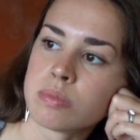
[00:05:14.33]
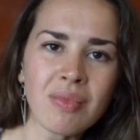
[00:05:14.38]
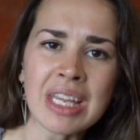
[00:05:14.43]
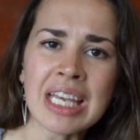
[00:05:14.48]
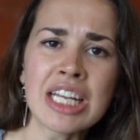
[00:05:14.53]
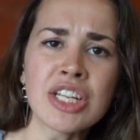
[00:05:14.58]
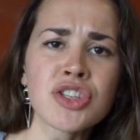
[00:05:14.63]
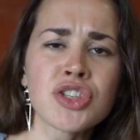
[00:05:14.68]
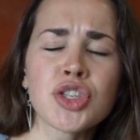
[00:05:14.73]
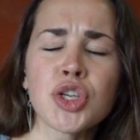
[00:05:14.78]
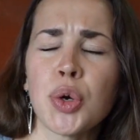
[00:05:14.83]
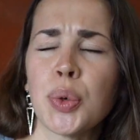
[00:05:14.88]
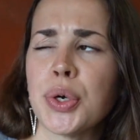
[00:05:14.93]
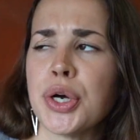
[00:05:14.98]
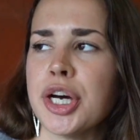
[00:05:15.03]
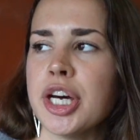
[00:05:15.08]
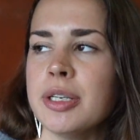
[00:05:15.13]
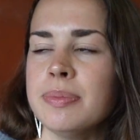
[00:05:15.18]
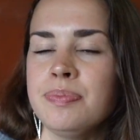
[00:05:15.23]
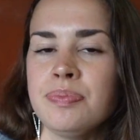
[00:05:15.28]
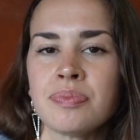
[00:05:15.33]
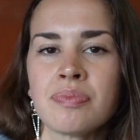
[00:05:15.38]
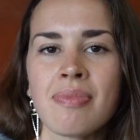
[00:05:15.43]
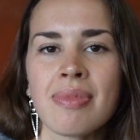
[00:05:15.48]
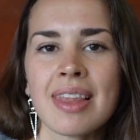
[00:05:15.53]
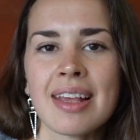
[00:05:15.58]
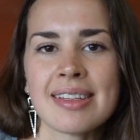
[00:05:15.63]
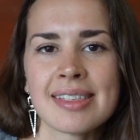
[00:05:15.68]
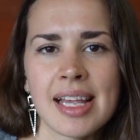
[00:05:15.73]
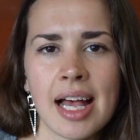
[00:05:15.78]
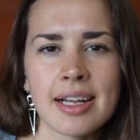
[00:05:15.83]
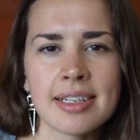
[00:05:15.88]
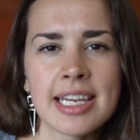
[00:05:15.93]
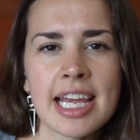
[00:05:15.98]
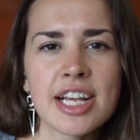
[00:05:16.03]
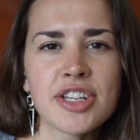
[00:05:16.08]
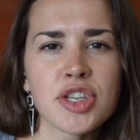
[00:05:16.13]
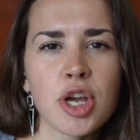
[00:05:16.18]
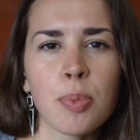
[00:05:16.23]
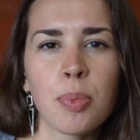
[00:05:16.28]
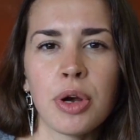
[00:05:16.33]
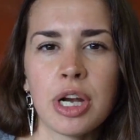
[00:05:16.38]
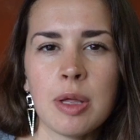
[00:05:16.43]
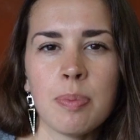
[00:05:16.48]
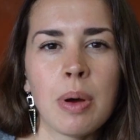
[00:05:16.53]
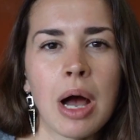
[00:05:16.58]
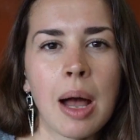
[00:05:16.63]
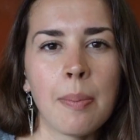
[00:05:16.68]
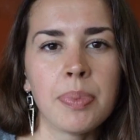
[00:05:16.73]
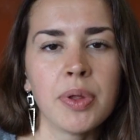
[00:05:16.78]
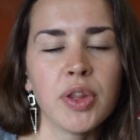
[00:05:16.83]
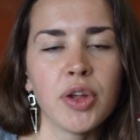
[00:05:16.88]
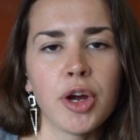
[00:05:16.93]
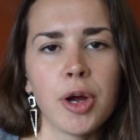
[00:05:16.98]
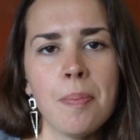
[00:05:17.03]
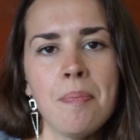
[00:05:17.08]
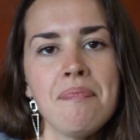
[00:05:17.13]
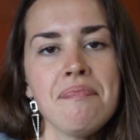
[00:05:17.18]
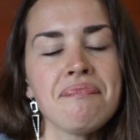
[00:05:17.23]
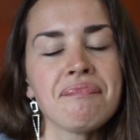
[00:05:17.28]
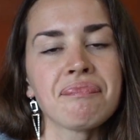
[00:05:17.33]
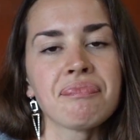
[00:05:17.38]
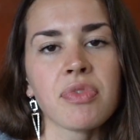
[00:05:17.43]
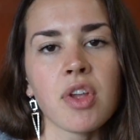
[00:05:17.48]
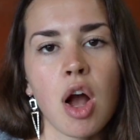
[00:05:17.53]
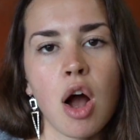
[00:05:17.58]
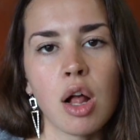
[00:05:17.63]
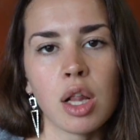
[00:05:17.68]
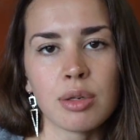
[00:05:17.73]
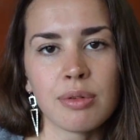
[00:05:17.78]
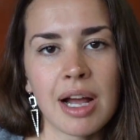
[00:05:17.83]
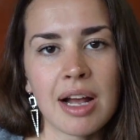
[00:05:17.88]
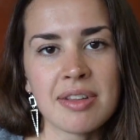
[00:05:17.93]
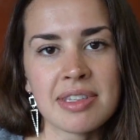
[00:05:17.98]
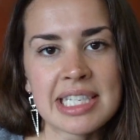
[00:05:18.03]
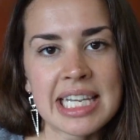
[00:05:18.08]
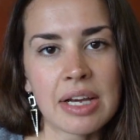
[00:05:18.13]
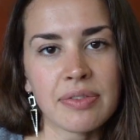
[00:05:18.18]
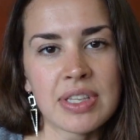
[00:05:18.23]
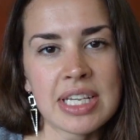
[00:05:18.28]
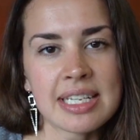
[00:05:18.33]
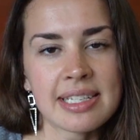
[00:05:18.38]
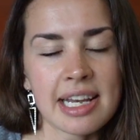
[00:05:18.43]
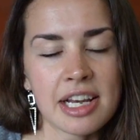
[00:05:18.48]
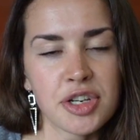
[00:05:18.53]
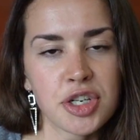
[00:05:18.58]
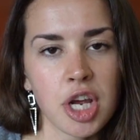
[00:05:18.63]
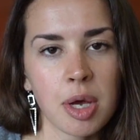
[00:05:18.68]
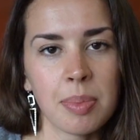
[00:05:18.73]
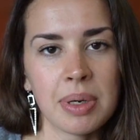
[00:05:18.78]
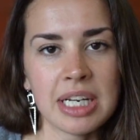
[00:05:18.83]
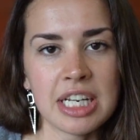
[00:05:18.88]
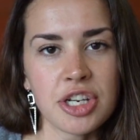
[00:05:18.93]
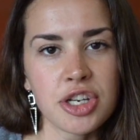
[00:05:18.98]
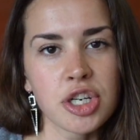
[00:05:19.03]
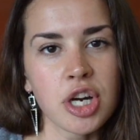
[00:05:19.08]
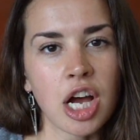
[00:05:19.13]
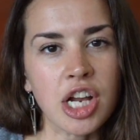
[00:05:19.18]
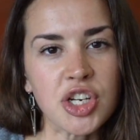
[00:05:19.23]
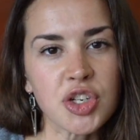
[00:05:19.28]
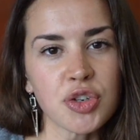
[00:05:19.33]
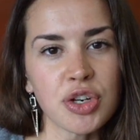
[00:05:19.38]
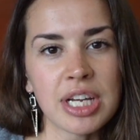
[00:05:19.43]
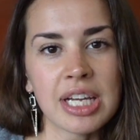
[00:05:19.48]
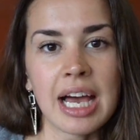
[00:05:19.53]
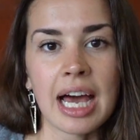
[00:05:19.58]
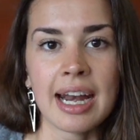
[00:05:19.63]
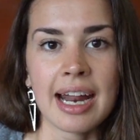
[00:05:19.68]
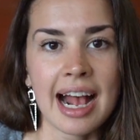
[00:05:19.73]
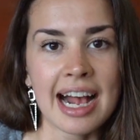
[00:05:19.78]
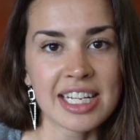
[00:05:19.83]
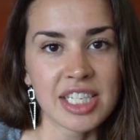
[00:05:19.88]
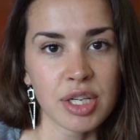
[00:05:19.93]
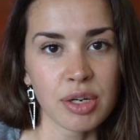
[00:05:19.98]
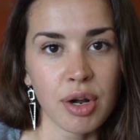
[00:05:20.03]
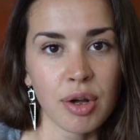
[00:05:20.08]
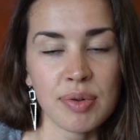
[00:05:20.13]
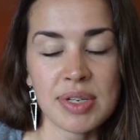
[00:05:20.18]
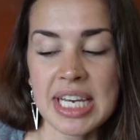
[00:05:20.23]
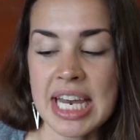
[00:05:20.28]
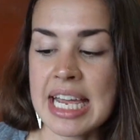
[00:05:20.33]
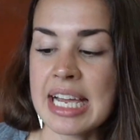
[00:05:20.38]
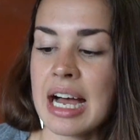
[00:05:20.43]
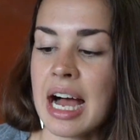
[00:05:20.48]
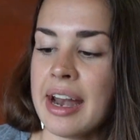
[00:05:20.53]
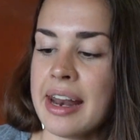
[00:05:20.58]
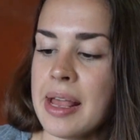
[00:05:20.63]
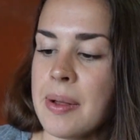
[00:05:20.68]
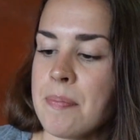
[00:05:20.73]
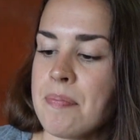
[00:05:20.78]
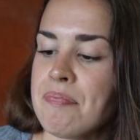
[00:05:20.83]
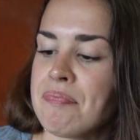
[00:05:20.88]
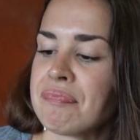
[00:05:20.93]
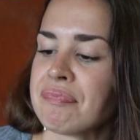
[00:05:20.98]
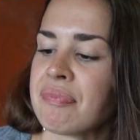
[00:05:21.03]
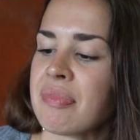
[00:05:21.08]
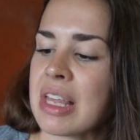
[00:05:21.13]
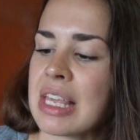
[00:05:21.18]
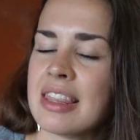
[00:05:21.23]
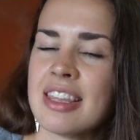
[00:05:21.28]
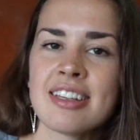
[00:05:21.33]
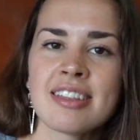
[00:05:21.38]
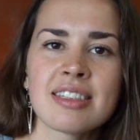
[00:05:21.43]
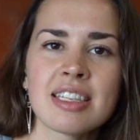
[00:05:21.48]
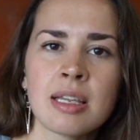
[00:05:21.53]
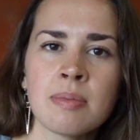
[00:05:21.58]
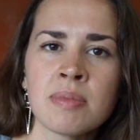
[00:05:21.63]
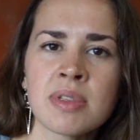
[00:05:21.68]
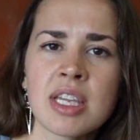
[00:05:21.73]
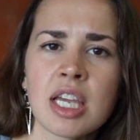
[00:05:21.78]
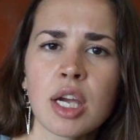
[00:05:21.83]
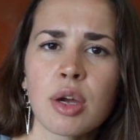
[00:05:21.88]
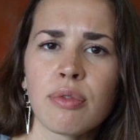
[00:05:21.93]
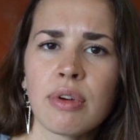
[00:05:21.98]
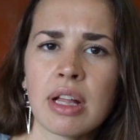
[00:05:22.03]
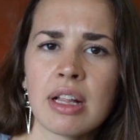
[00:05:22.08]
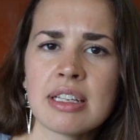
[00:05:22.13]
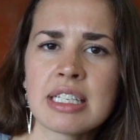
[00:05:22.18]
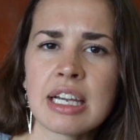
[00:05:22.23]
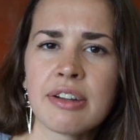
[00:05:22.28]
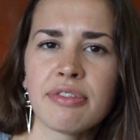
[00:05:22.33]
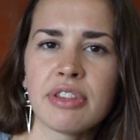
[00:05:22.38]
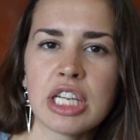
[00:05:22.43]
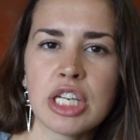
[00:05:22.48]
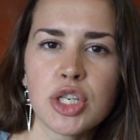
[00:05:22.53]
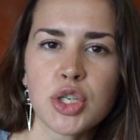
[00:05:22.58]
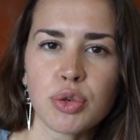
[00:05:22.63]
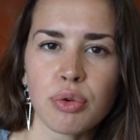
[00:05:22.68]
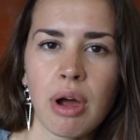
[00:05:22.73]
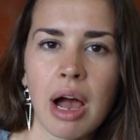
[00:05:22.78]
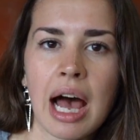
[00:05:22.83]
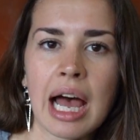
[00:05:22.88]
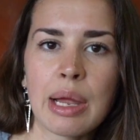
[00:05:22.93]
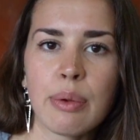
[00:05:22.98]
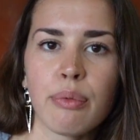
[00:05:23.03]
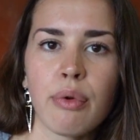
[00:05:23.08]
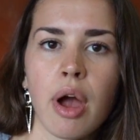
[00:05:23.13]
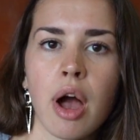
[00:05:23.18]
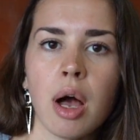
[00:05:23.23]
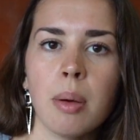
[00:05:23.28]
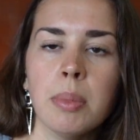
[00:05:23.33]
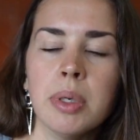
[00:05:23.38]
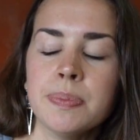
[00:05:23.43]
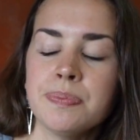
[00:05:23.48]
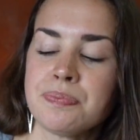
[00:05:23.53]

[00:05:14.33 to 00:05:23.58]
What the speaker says: It's so good. Satays are pretty popular all around Southeast Asia, but each country kind of has their own take on it. This seems like a relatively dry rub